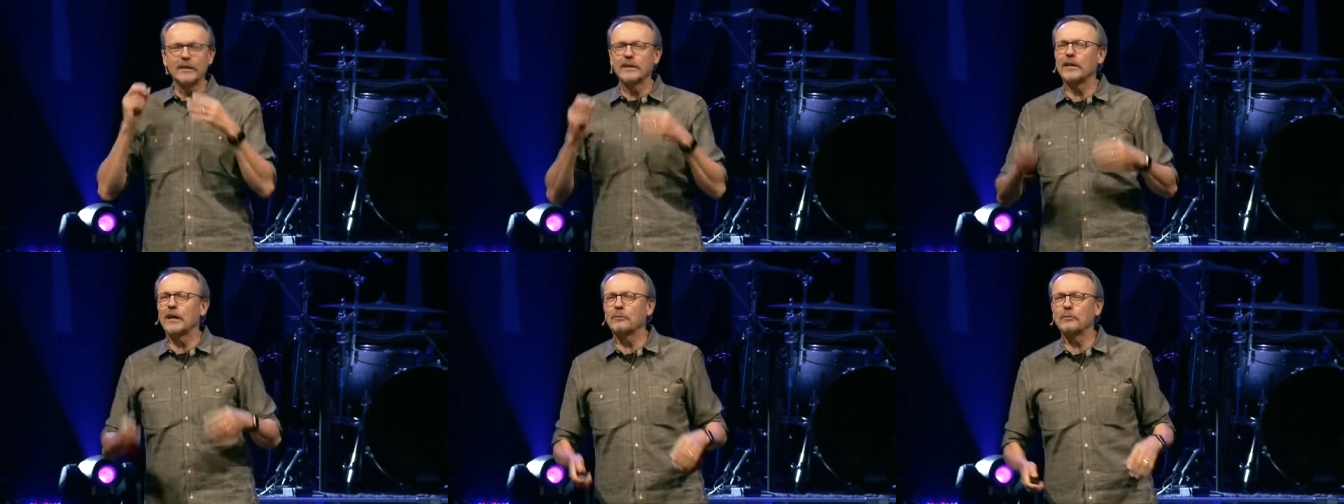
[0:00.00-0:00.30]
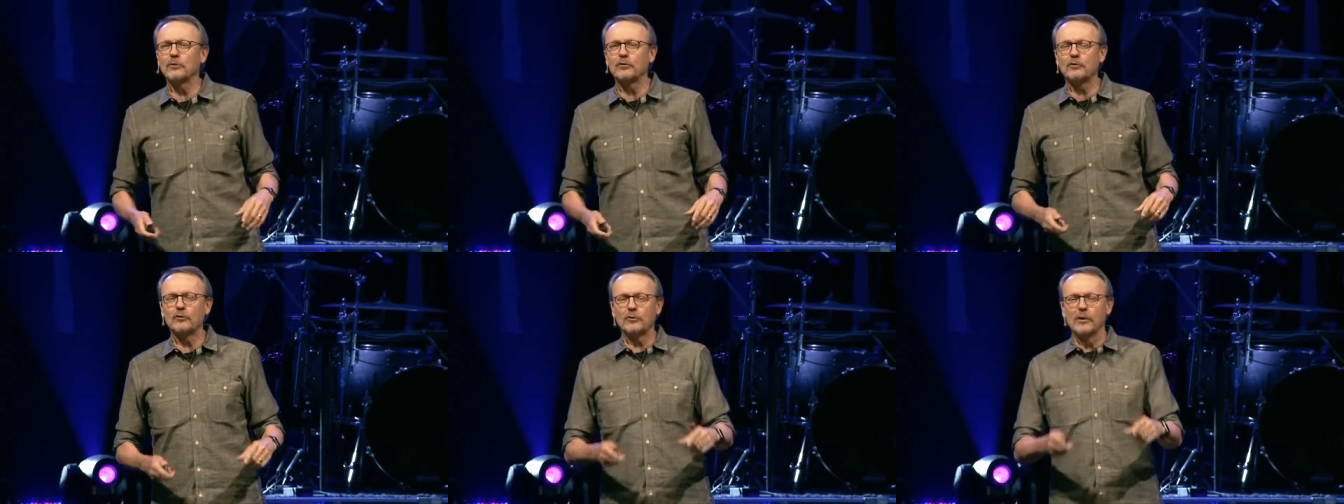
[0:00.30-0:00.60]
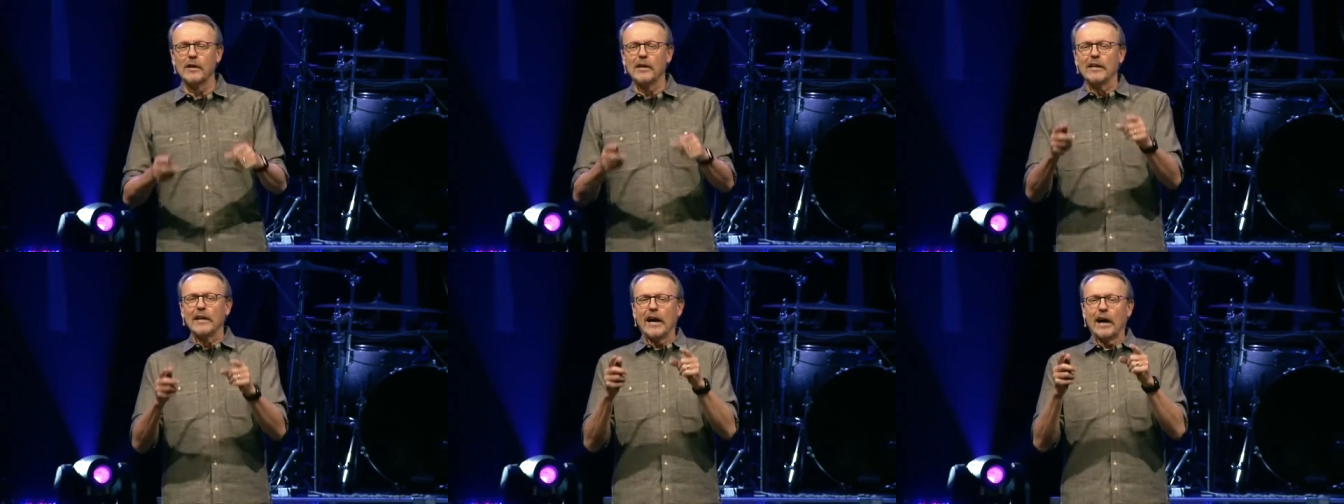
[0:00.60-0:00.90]
And I
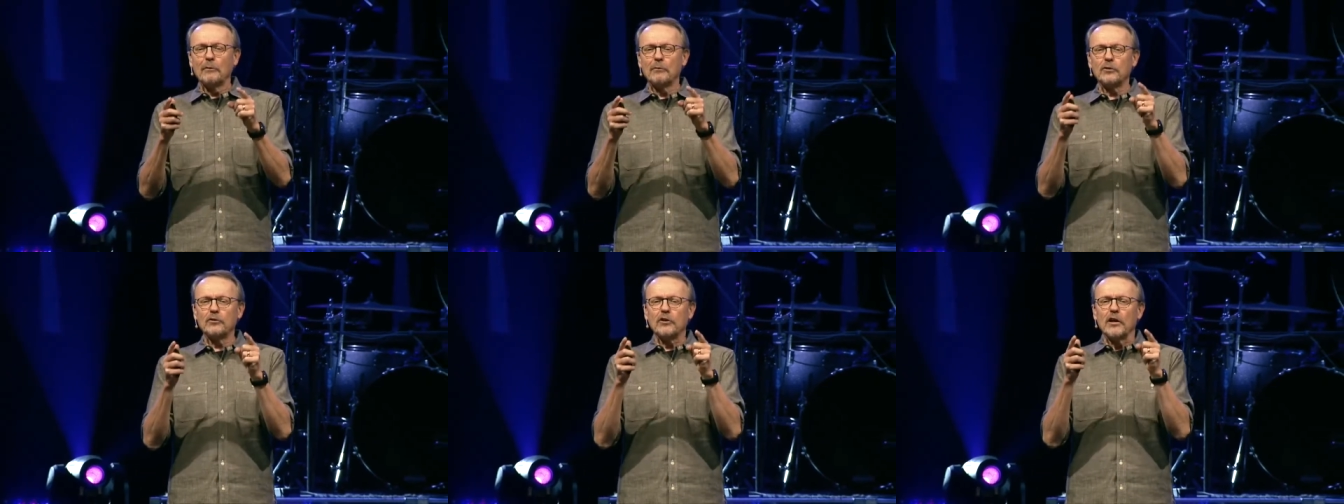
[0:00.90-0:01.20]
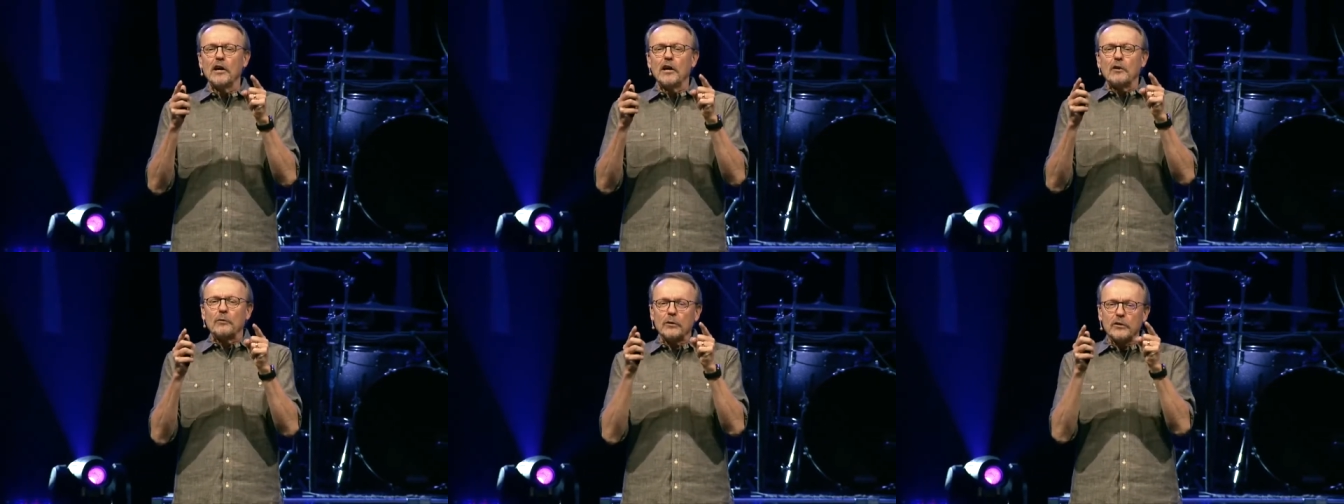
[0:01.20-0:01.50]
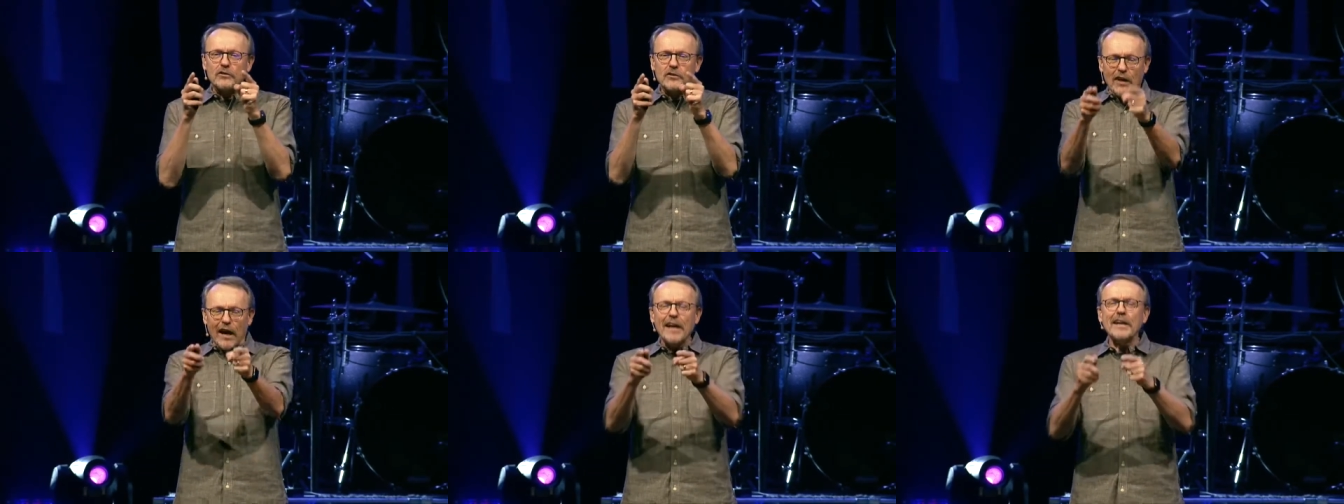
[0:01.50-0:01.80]
was
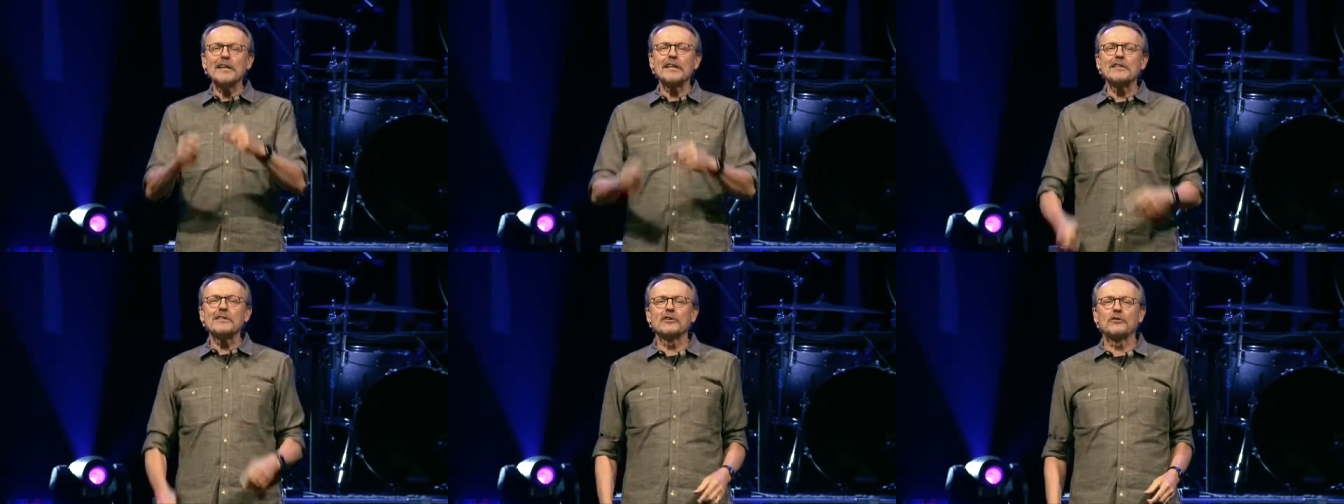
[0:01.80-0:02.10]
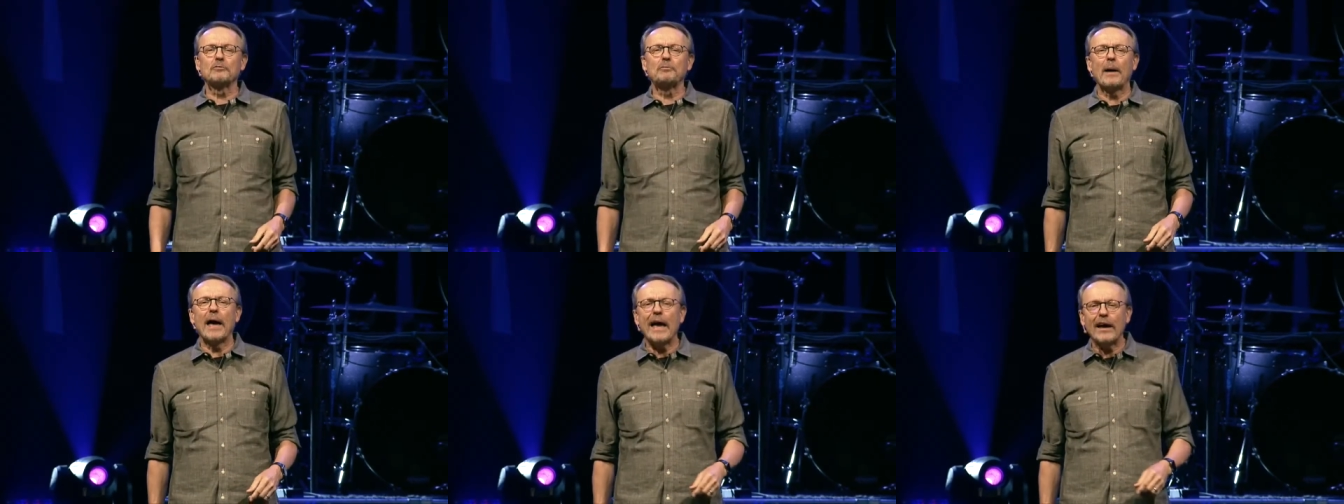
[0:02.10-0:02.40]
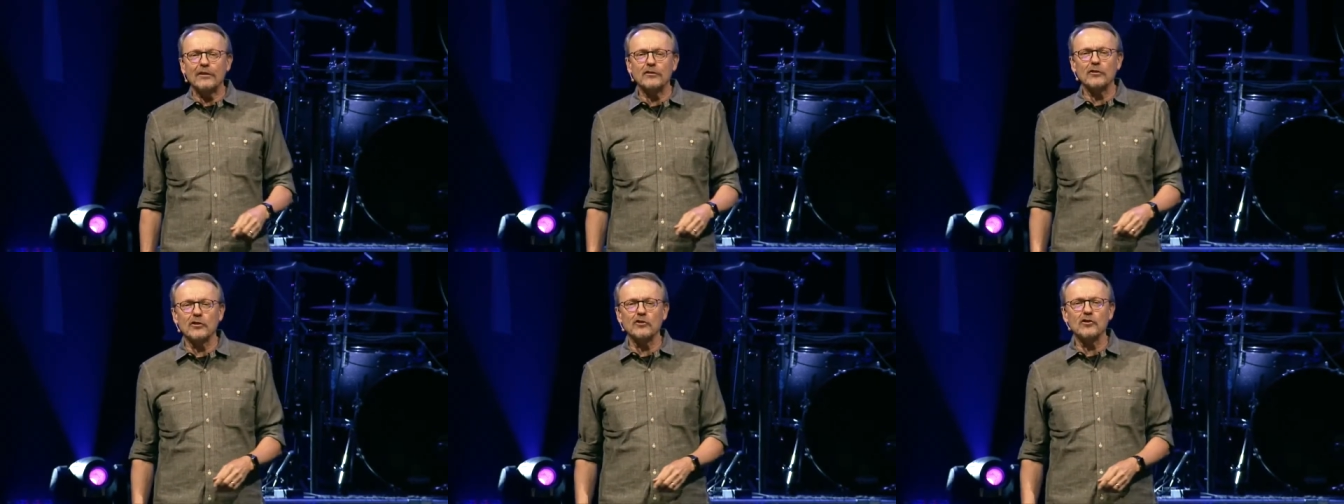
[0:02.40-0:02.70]
reciting this
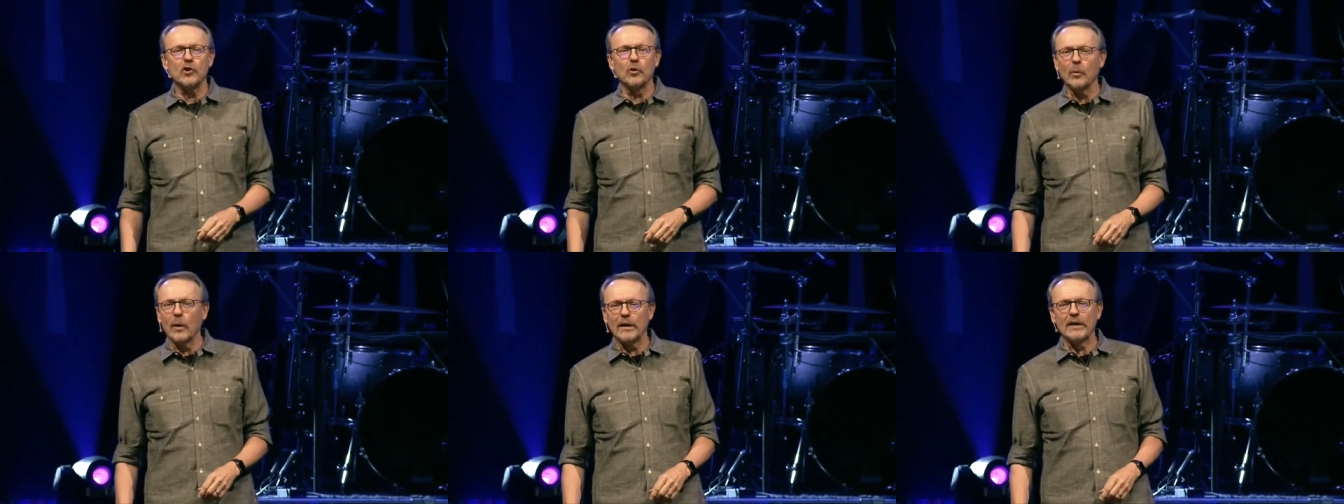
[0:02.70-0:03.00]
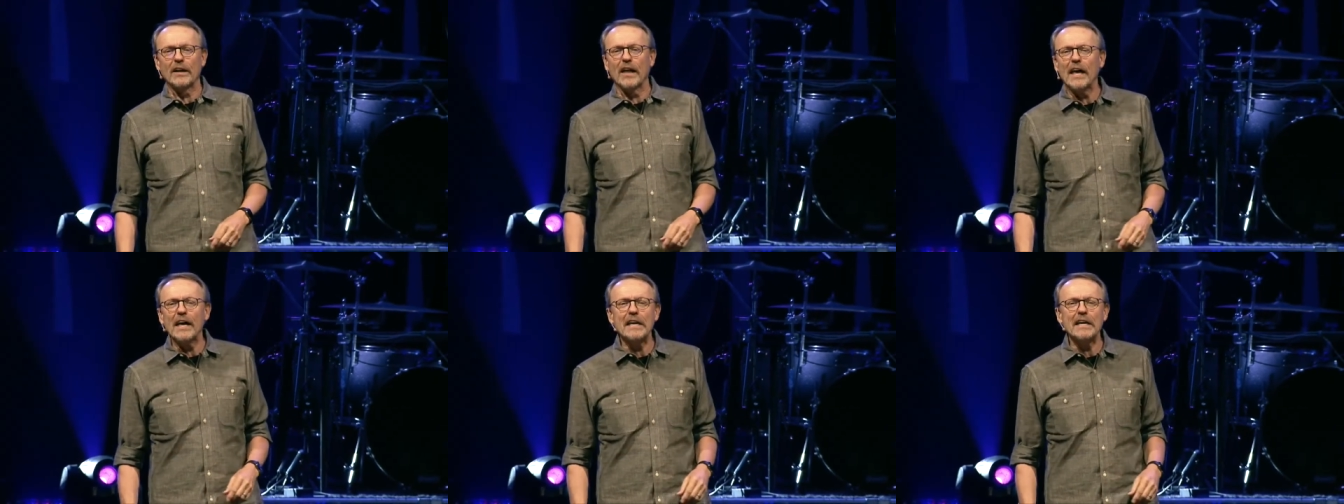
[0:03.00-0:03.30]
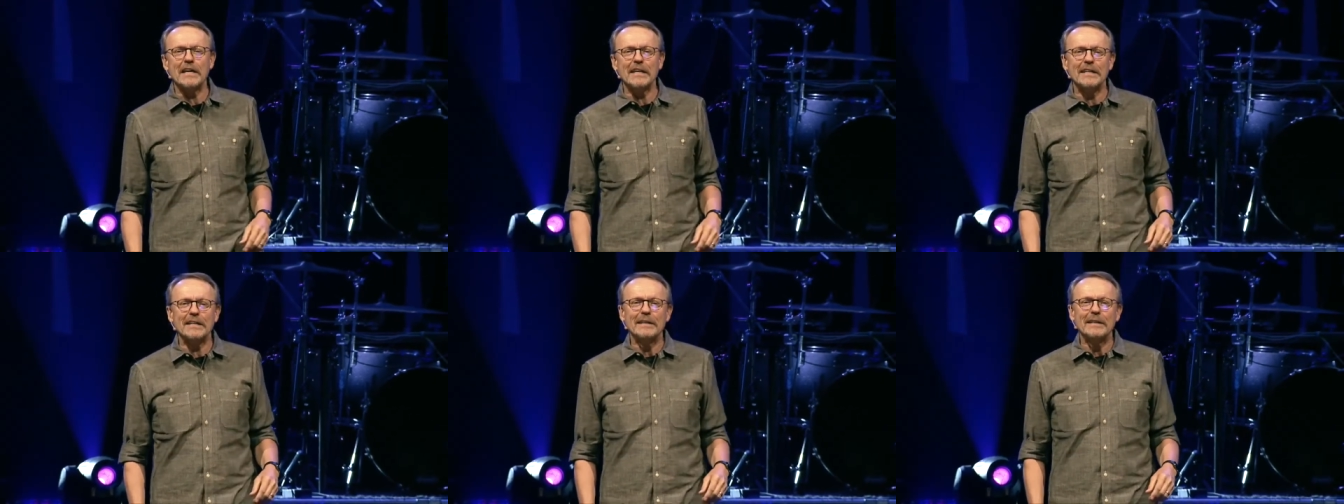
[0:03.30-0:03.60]
passage or one
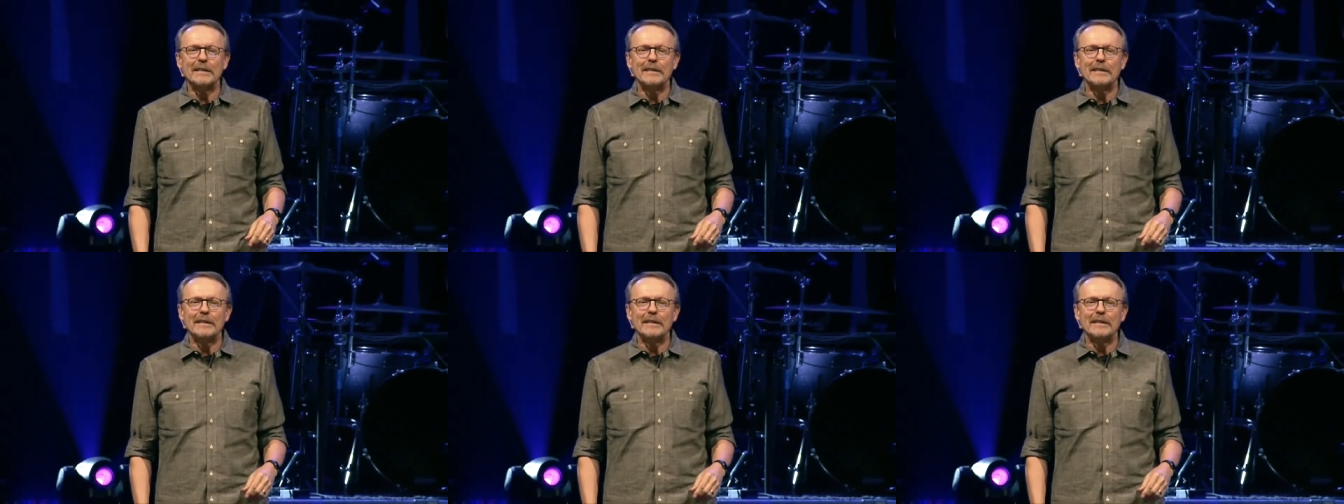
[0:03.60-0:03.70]
like it,